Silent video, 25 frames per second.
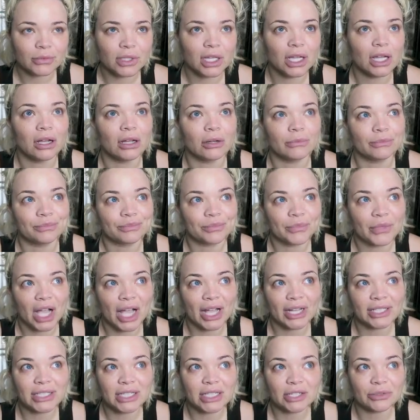
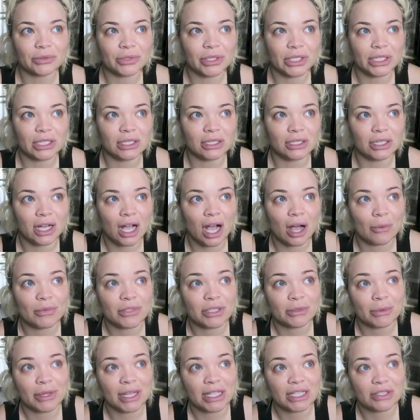I didn't read the
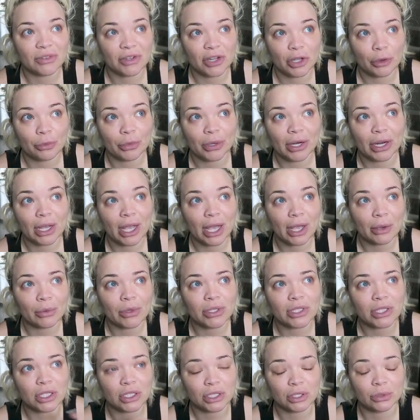comments on my last video, but I
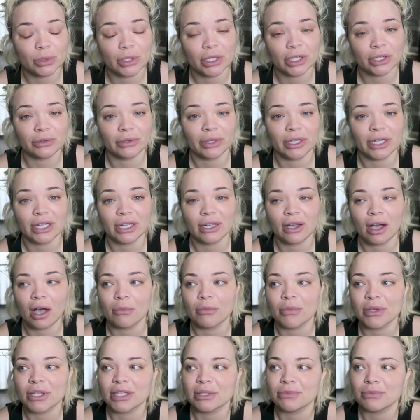was on Twitter reading
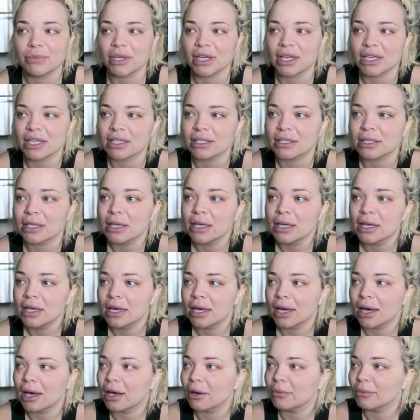comments because
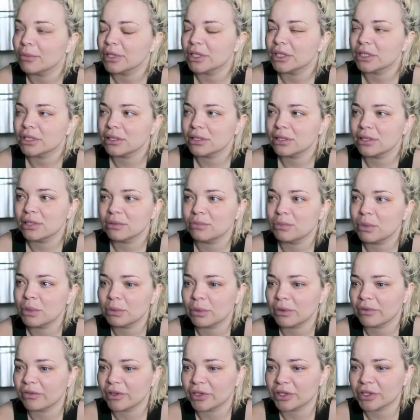
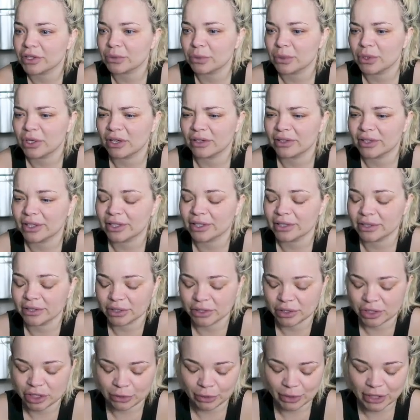people are very sweet on there. I
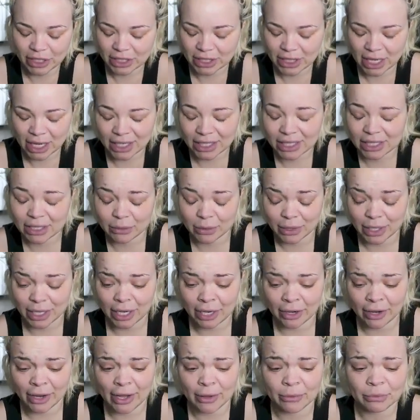need to. I just kind of didn't want to
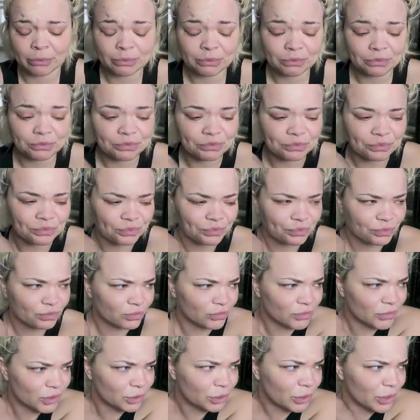hear it.
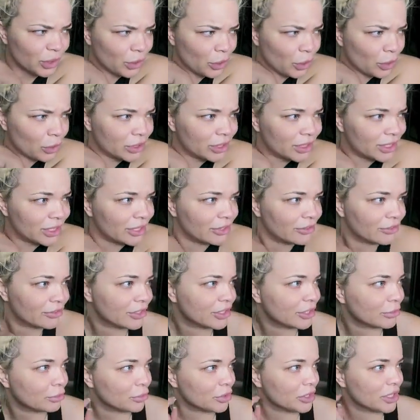It's really cold in here for
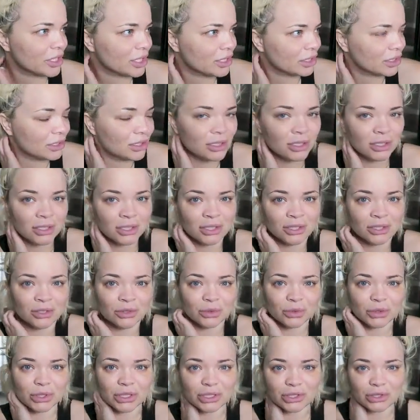some reason. It
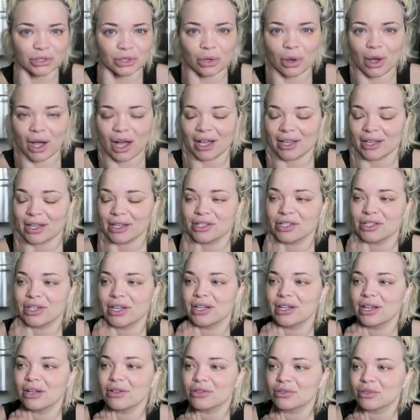was like so hot
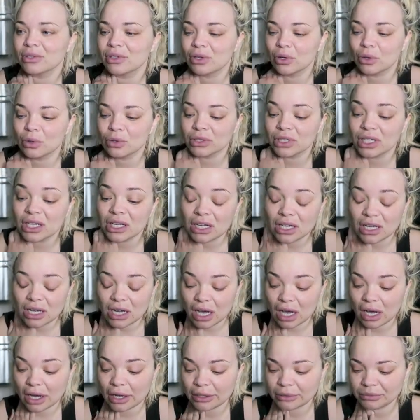yesterday, and now it's really cold.
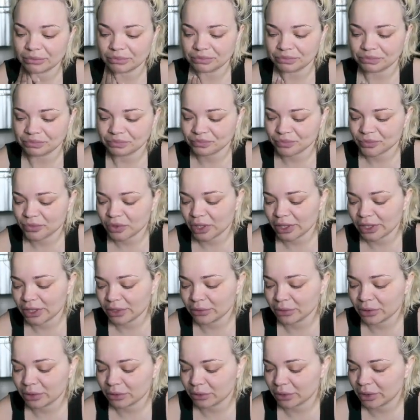So I
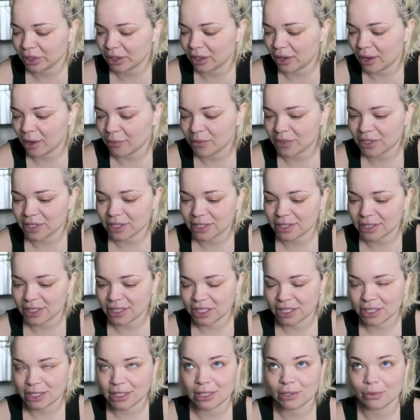didn't really read the comments because I
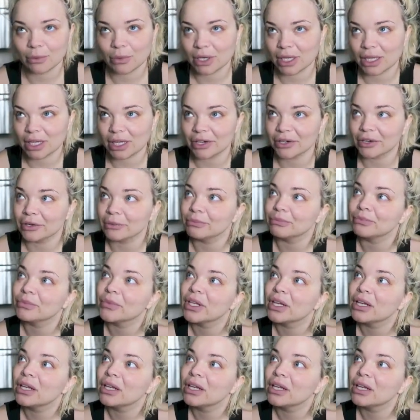just didn't want to hear them.